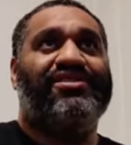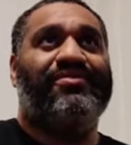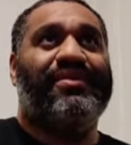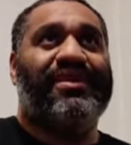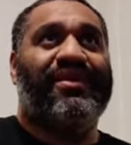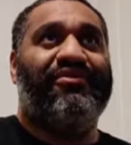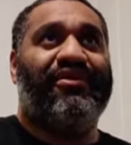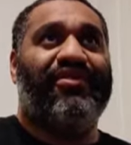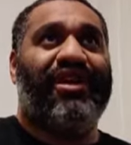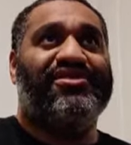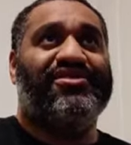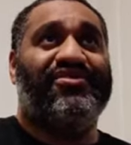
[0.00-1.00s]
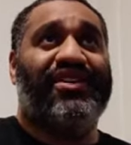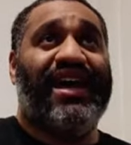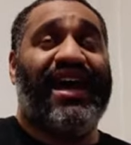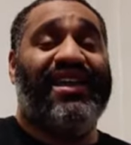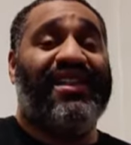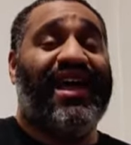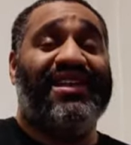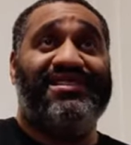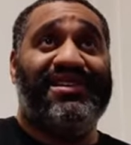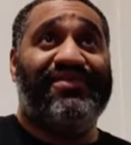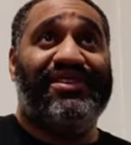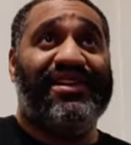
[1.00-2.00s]
being that Fred Rosser's already had a lot of
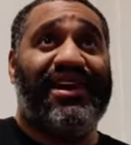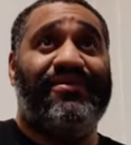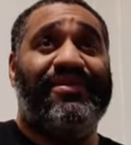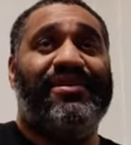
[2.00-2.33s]
TV time